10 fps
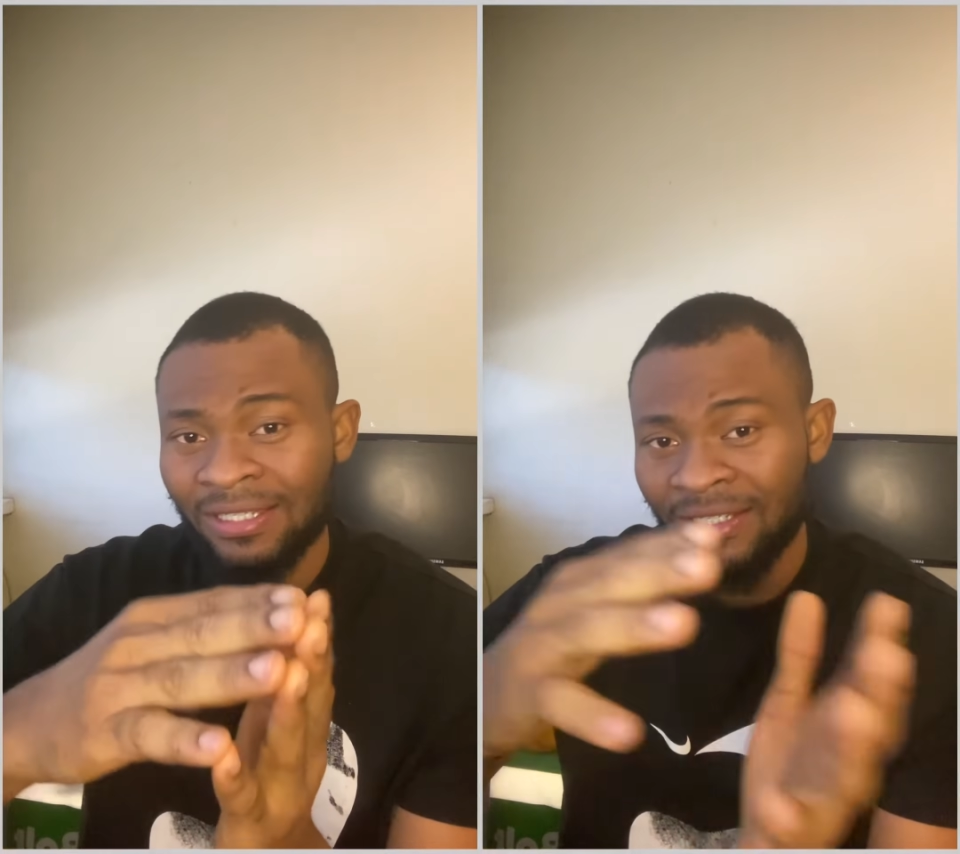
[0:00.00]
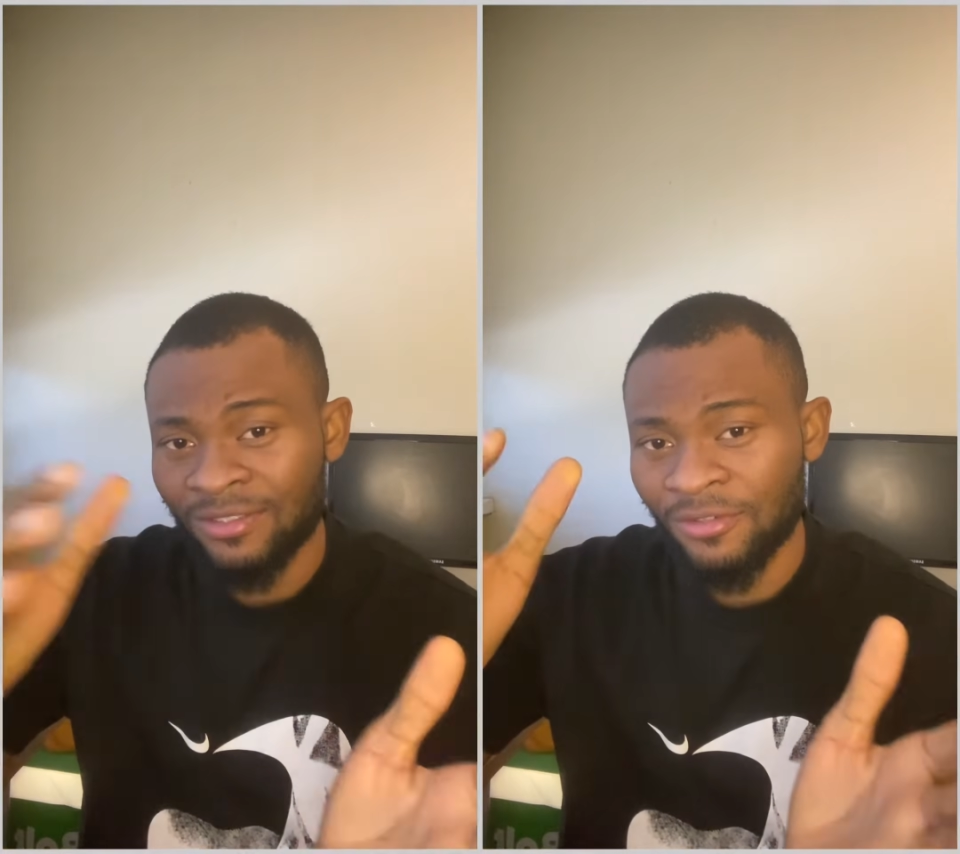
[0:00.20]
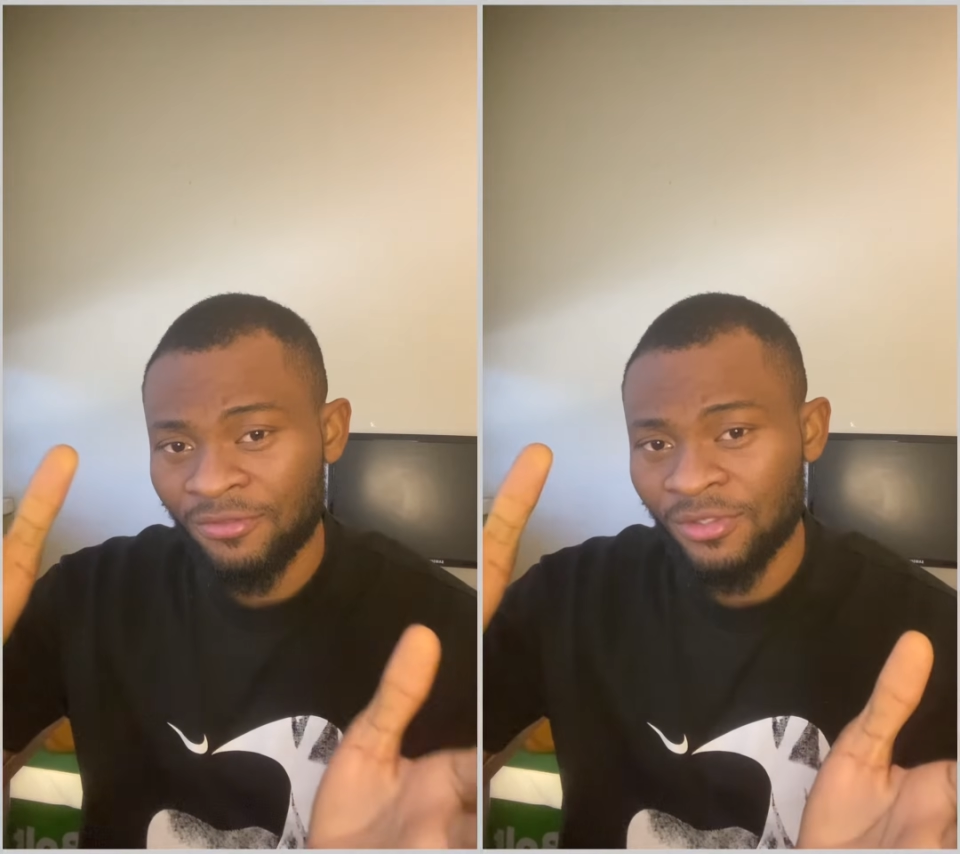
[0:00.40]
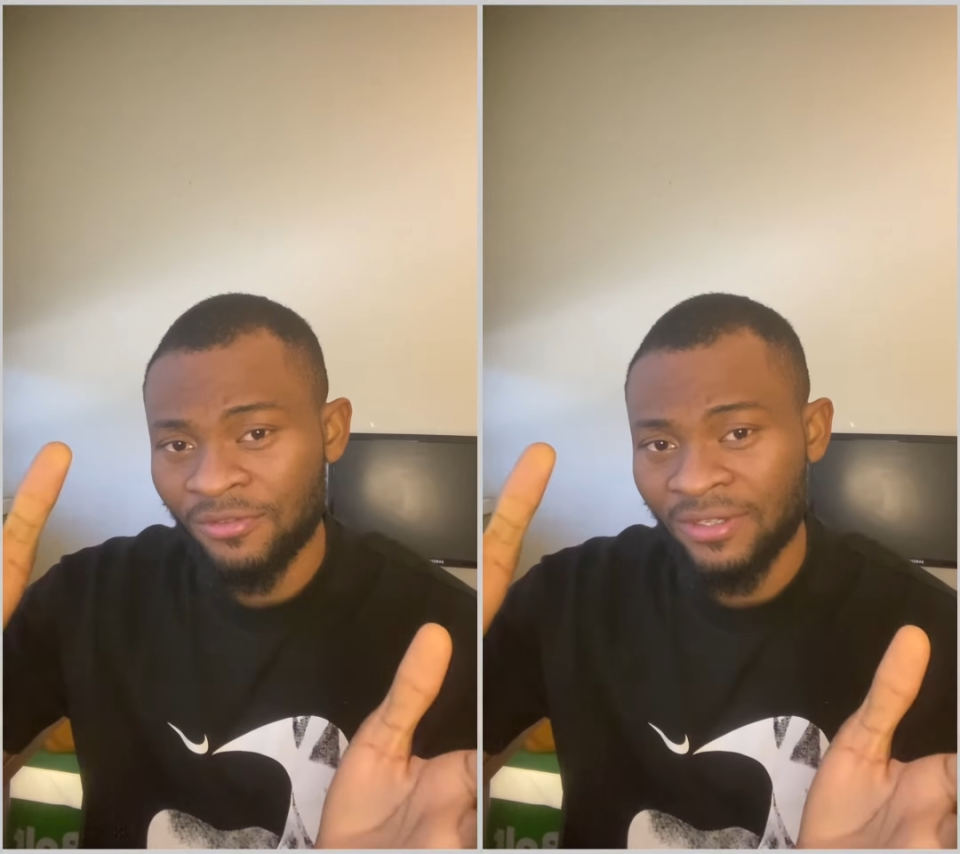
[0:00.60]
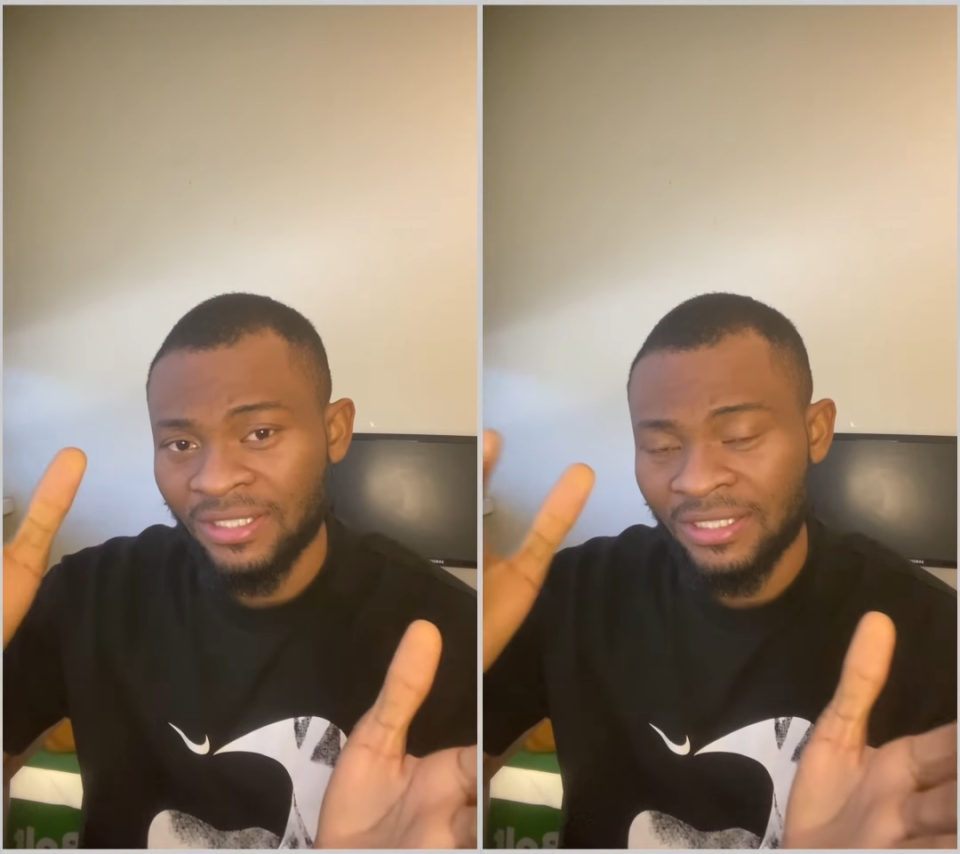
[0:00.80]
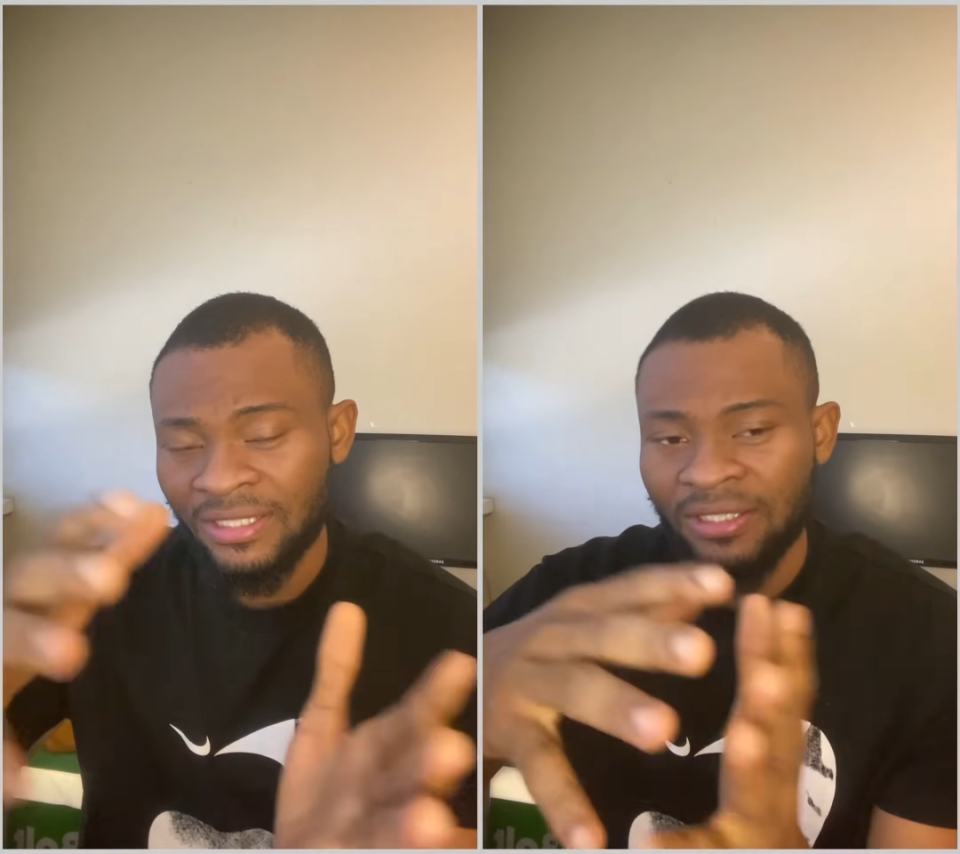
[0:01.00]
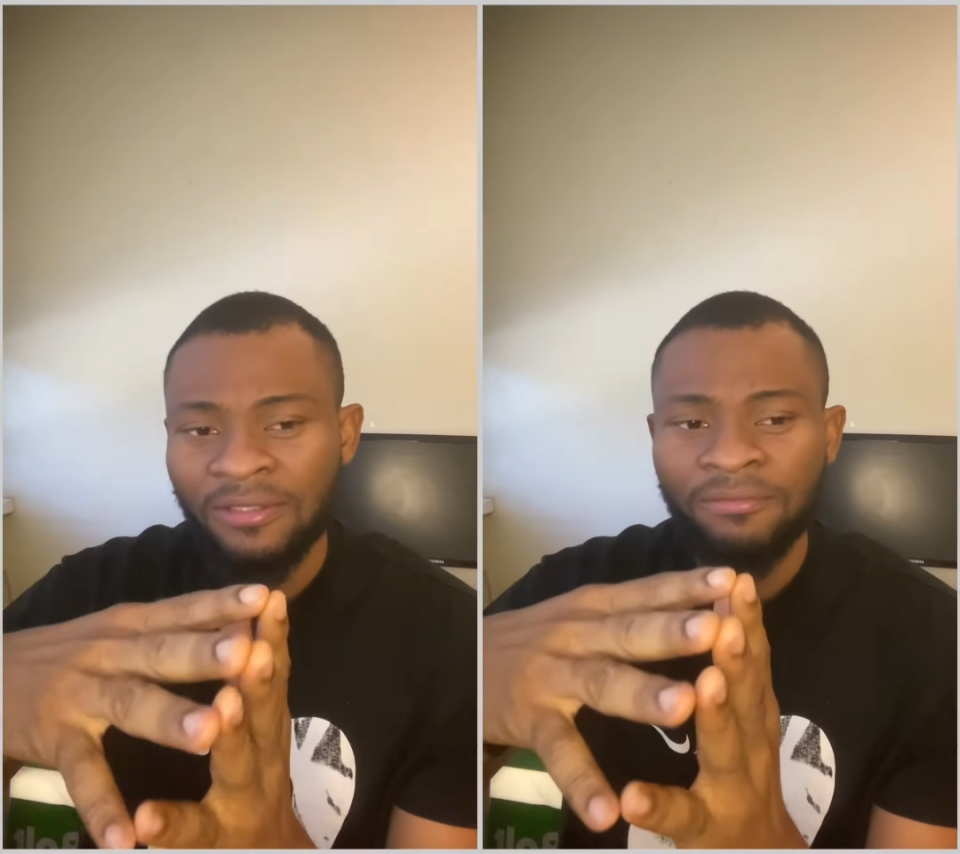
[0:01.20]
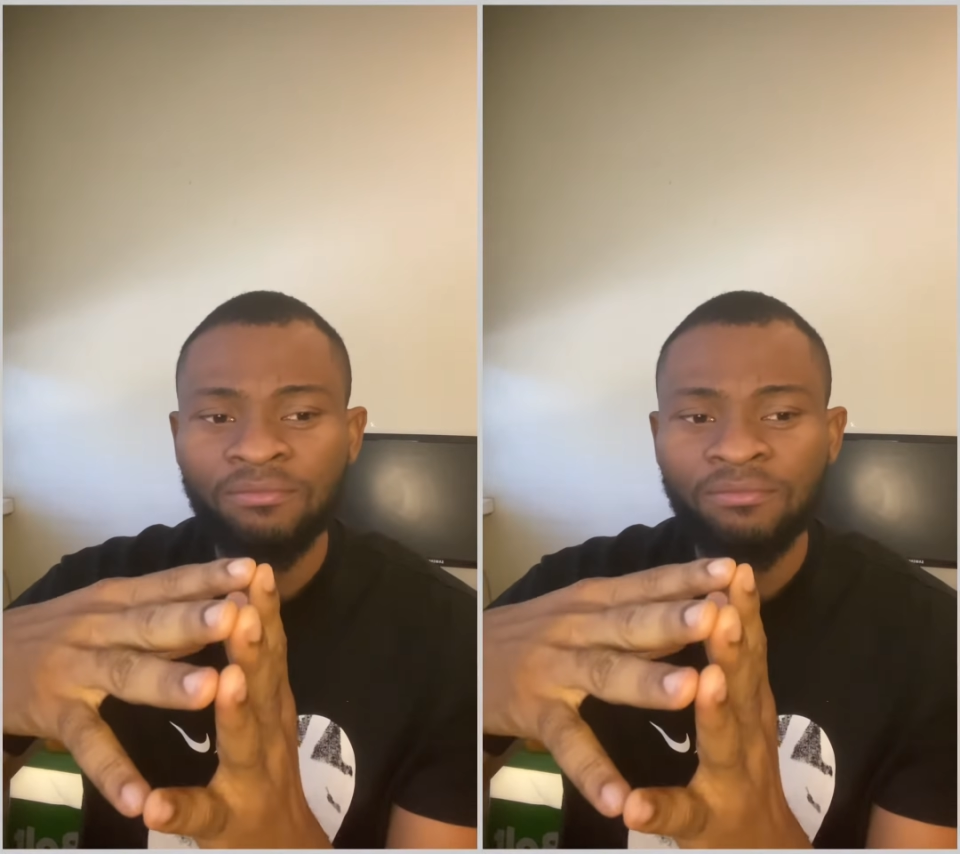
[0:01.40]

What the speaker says: list of universities,